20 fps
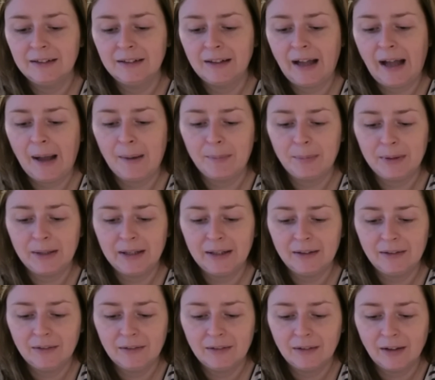
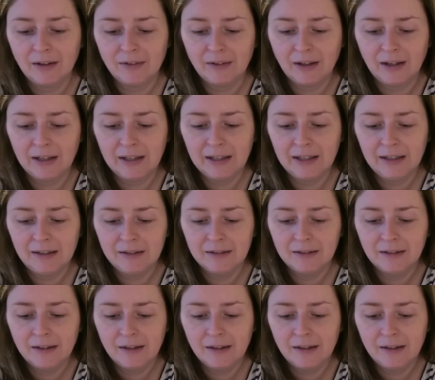happening as early.